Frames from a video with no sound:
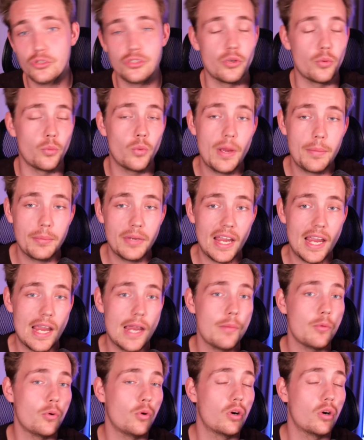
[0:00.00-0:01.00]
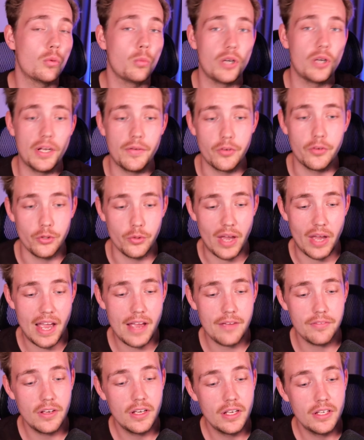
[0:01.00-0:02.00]
your webcam, or whatever you
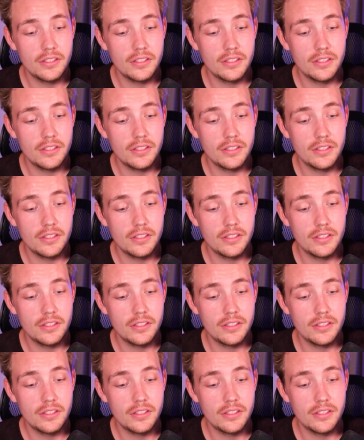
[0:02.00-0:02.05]
have